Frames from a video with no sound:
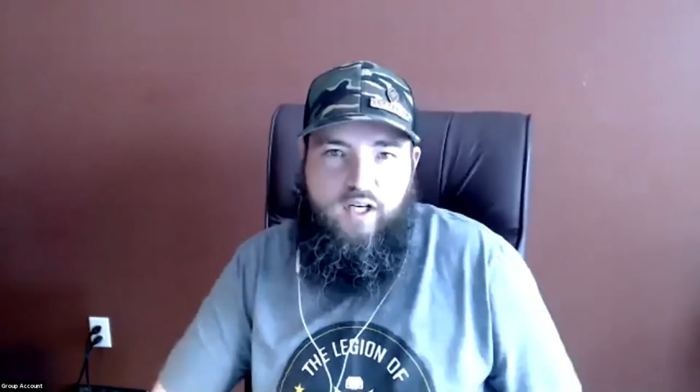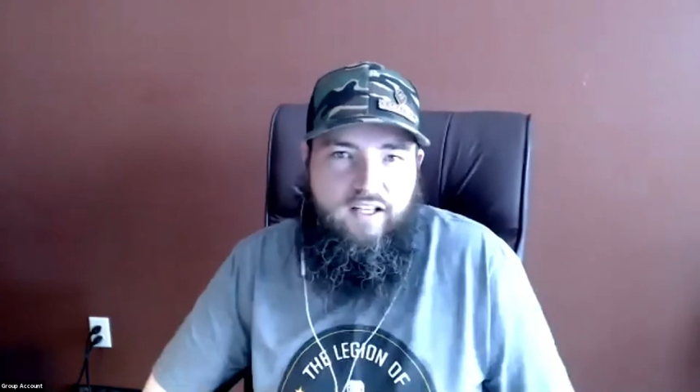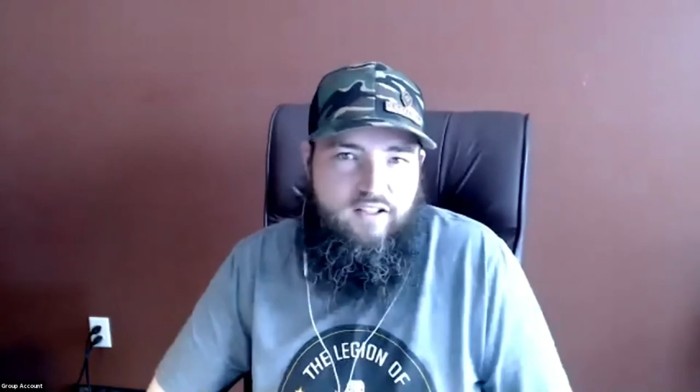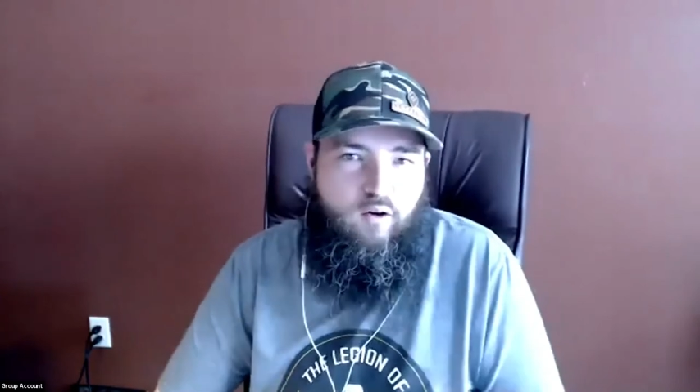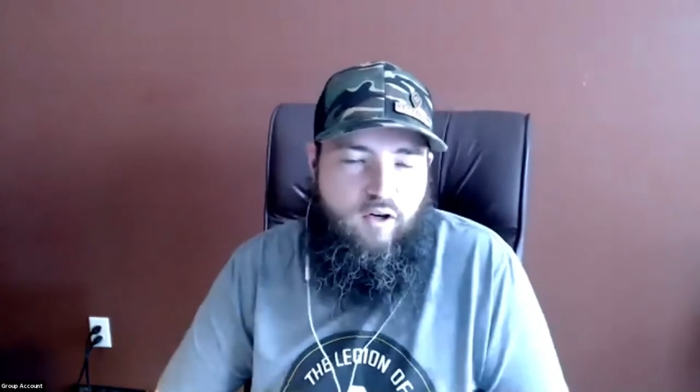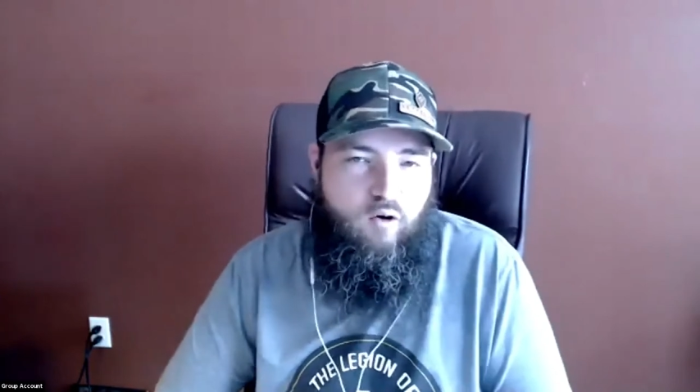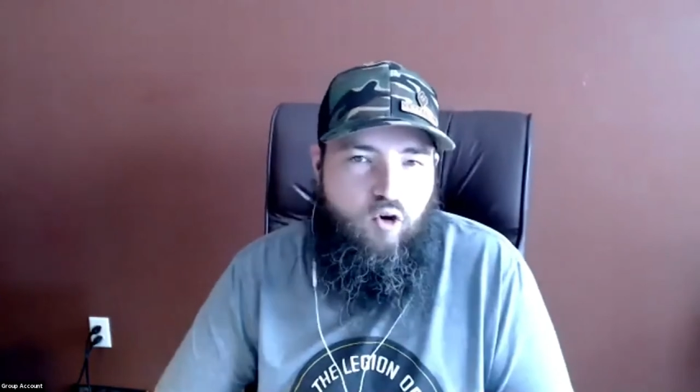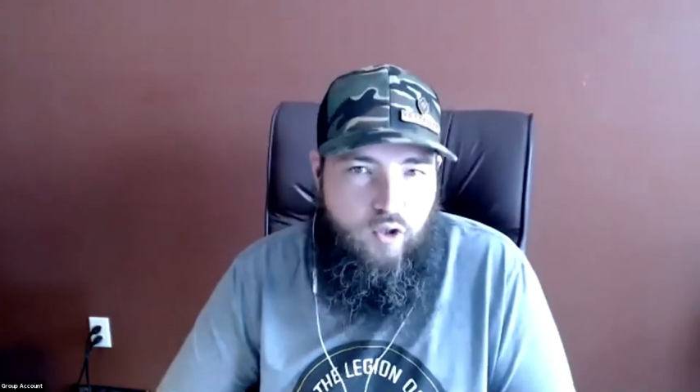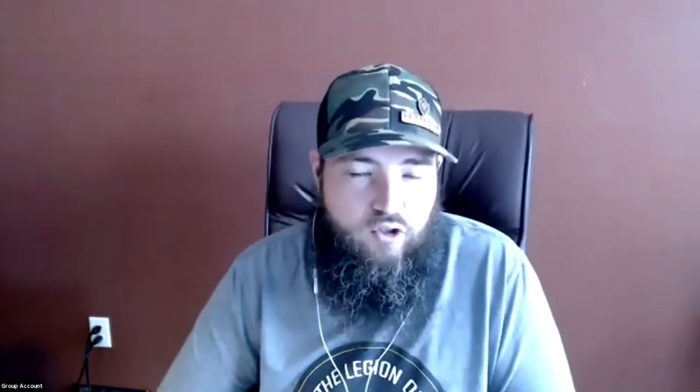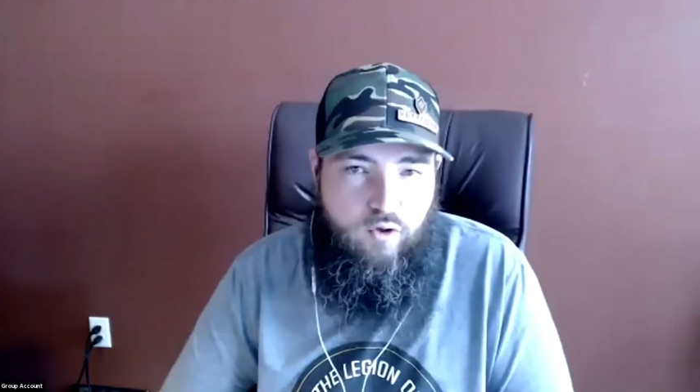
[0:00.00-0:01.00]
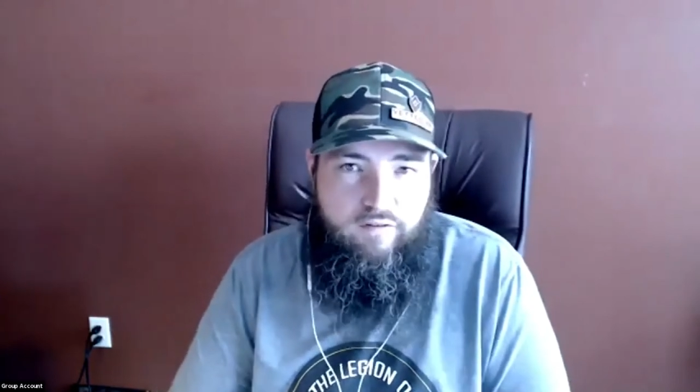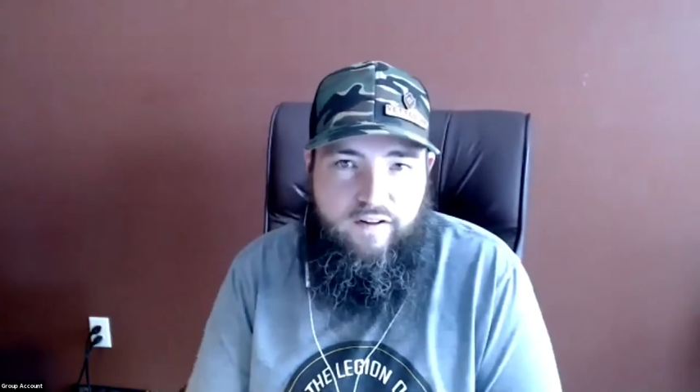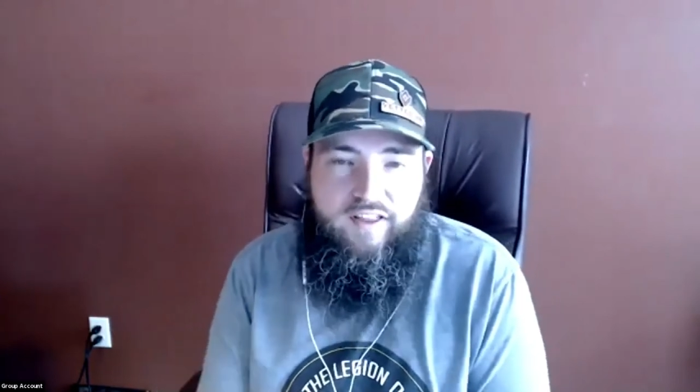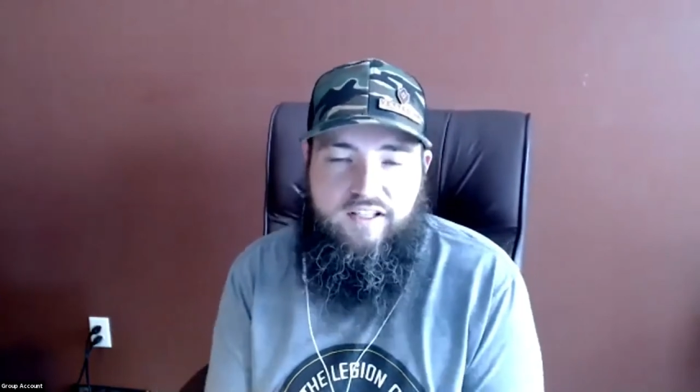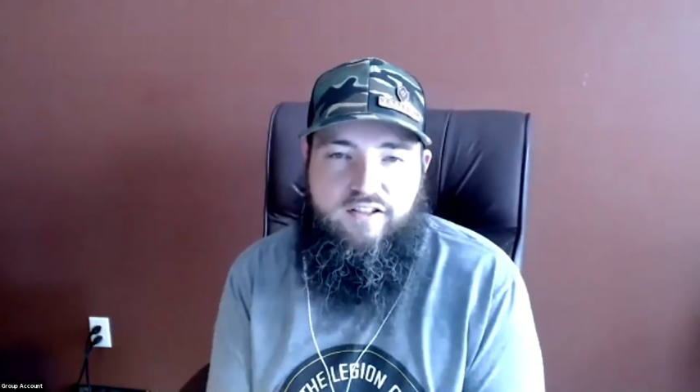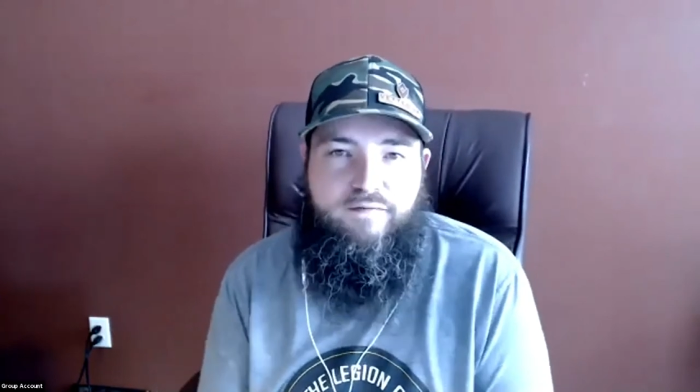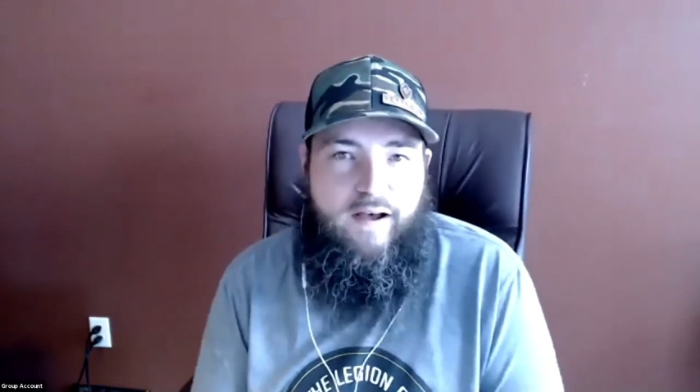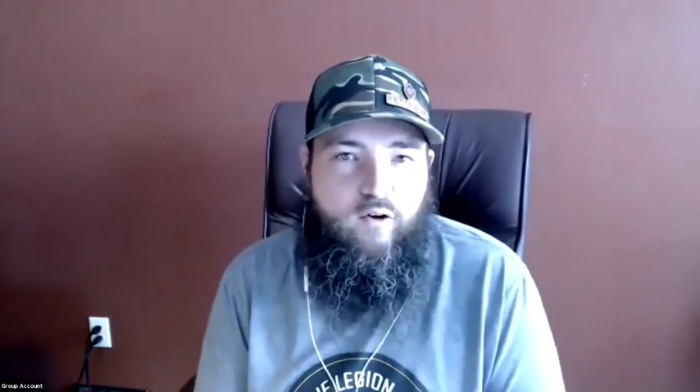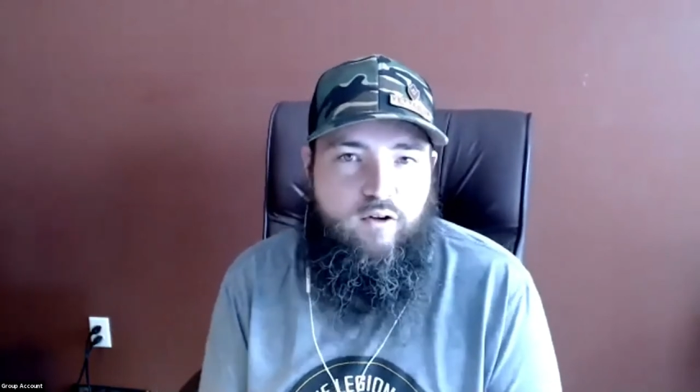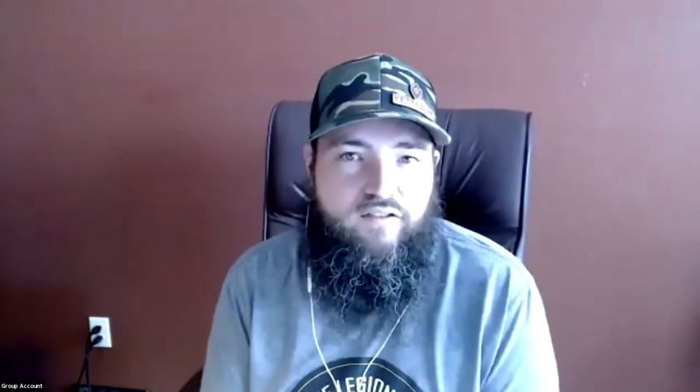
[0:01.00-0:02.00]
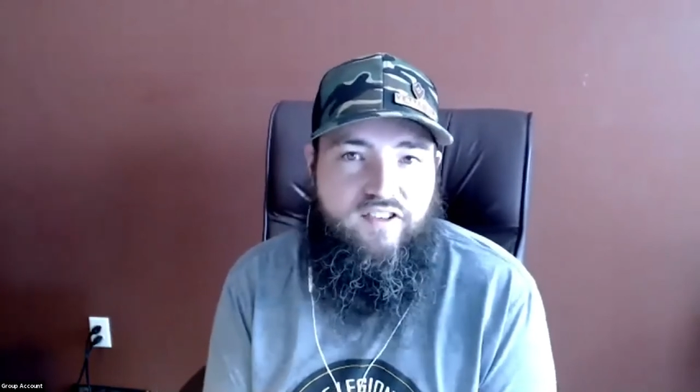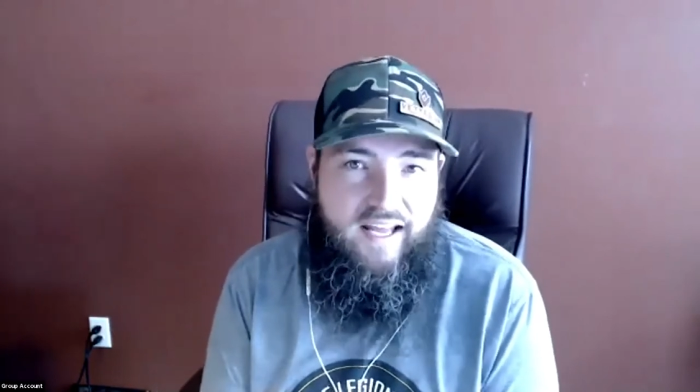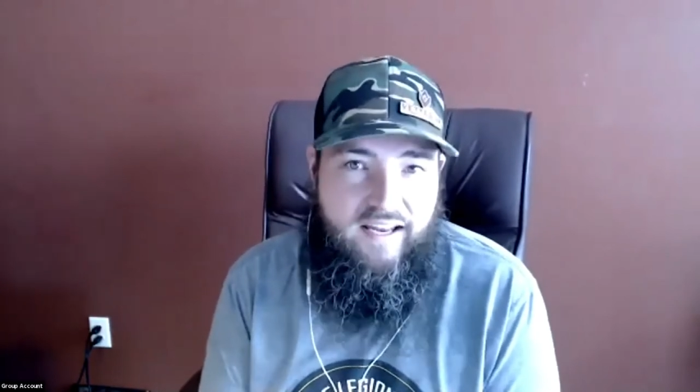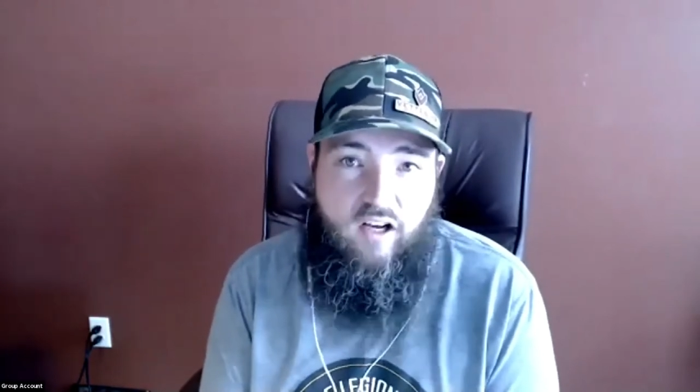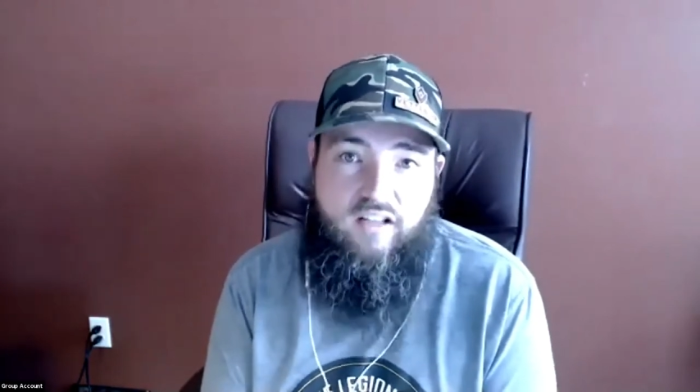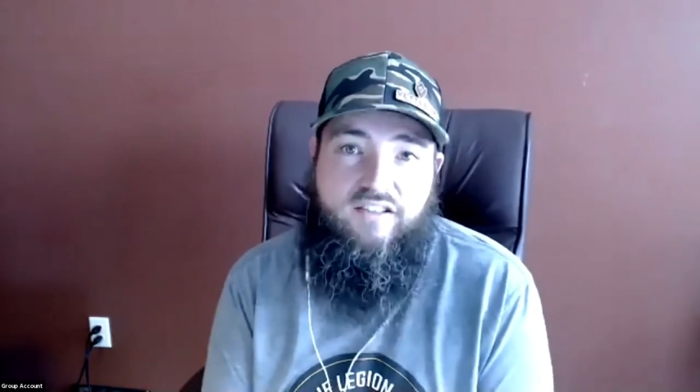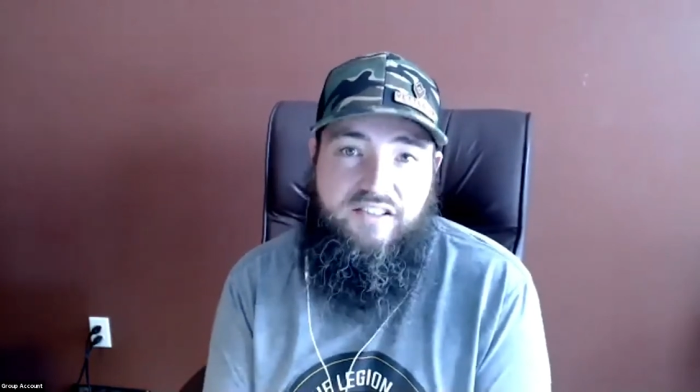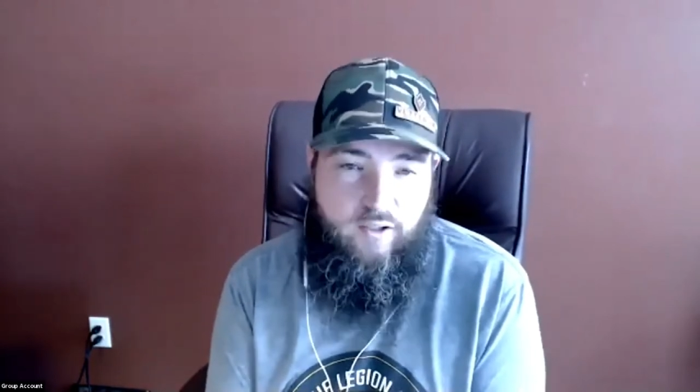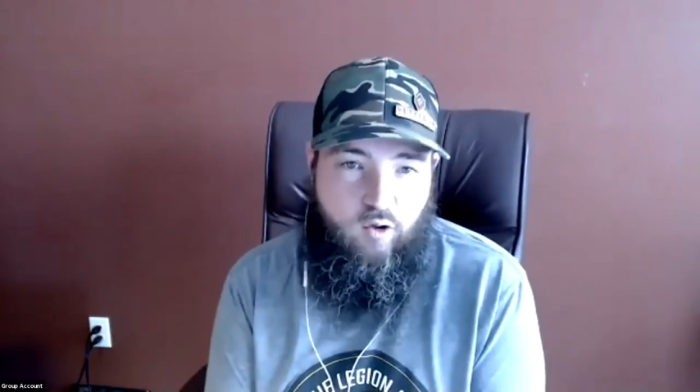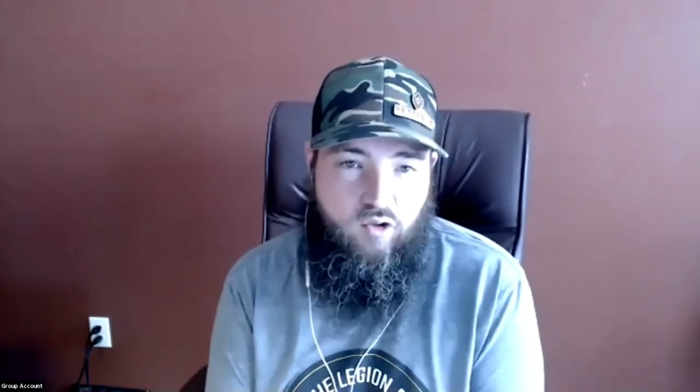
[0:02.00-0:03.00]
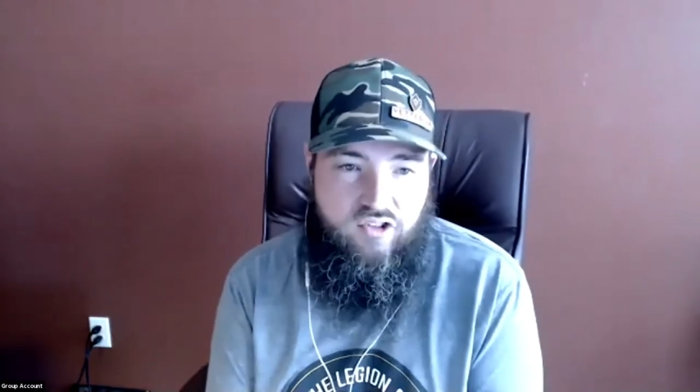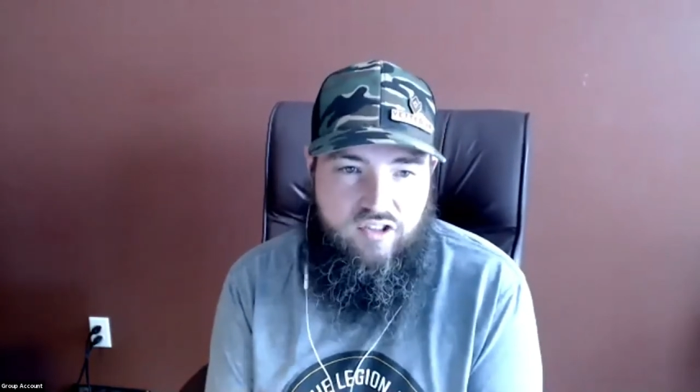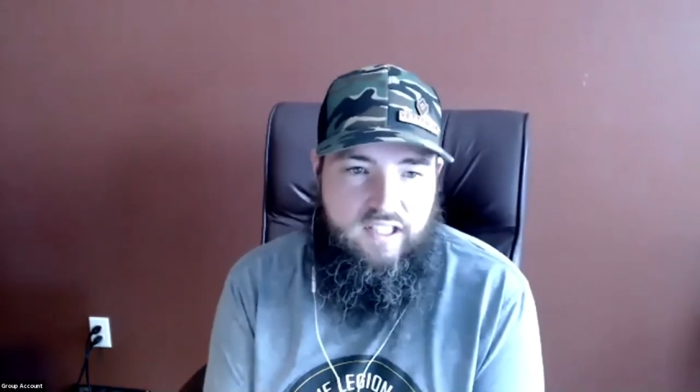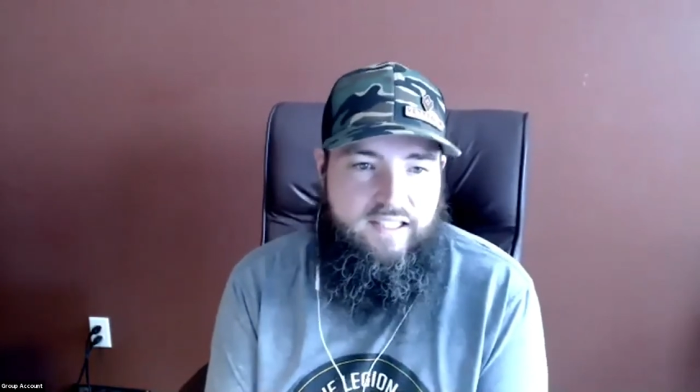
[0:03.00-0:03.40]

guys don't know Chris Griffith, he's the founder of Debt Does Deals.